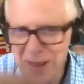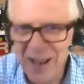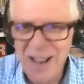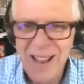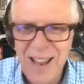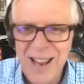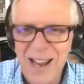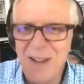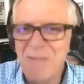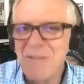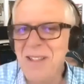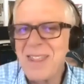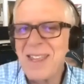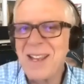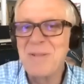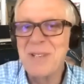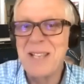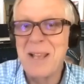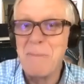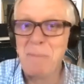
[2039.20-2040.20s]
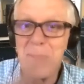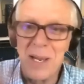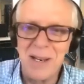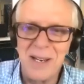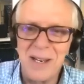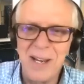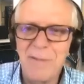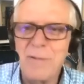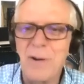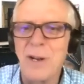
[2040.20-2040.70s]
everything was a bit
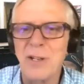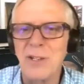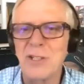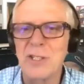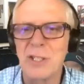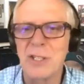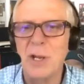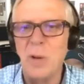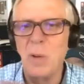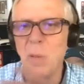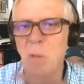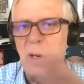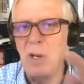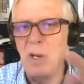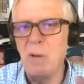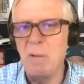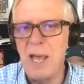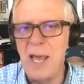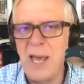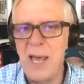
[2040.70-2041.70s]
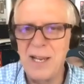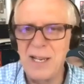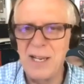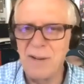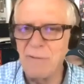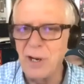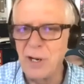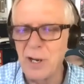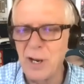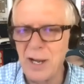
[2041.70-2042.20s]
different. So you had a
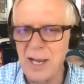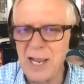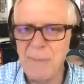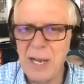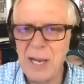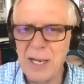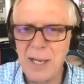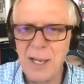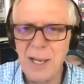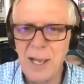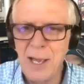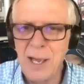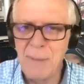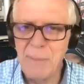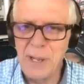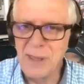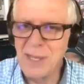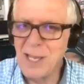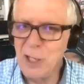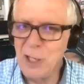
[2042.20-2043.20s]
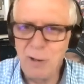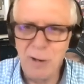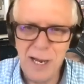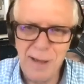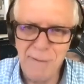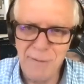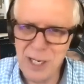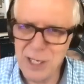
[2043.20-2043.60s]
different dynamic, but then you'd have these